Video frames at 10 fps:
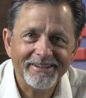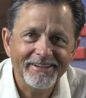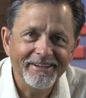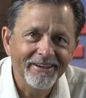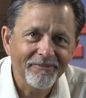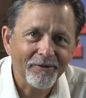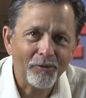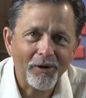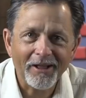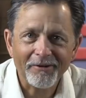Uh, for a
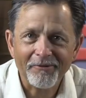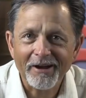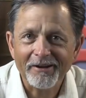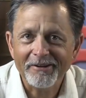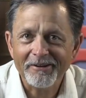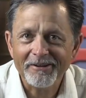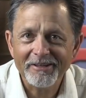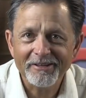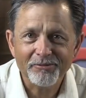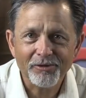while around here,
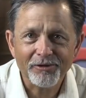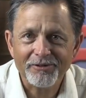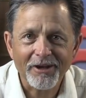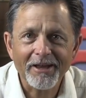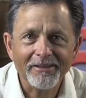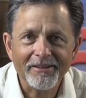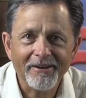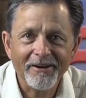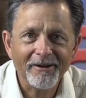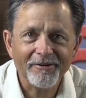kids were dyeing
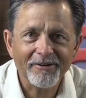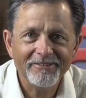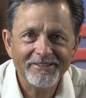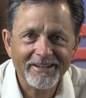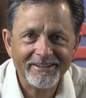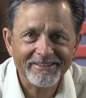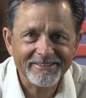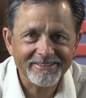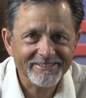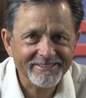their hair crazy
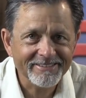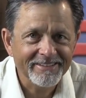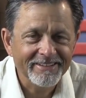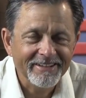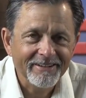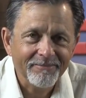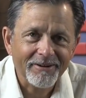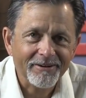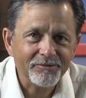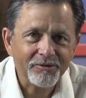colors, and
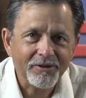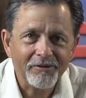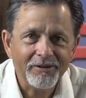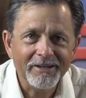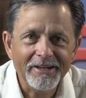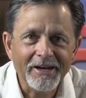parents were going